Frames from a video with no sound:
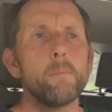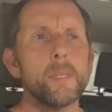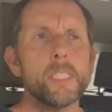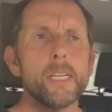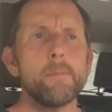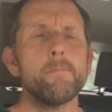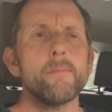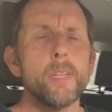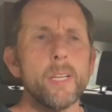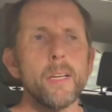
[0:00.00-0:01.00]

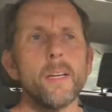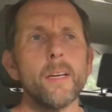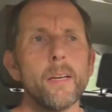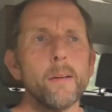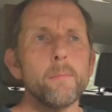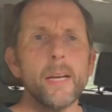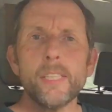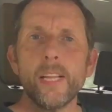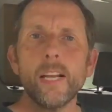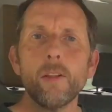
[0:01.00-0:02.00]
But
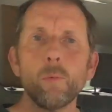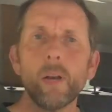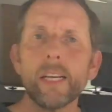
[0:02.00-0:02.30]
actually then I thought,